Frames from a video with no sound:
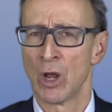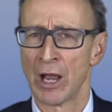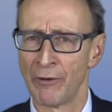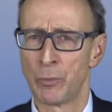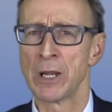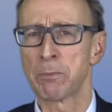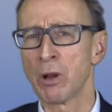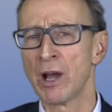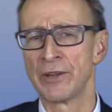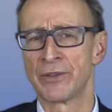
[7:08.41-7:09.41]
Have we
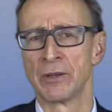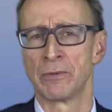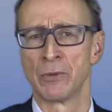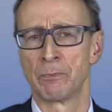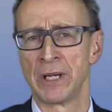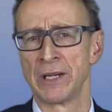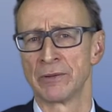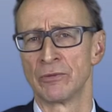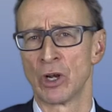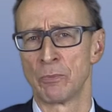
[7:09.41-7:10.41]
applied the bid,
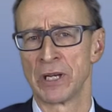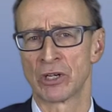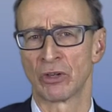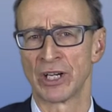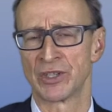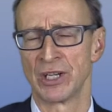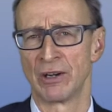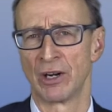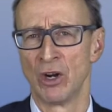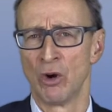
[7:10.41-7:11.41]
no bid criteria?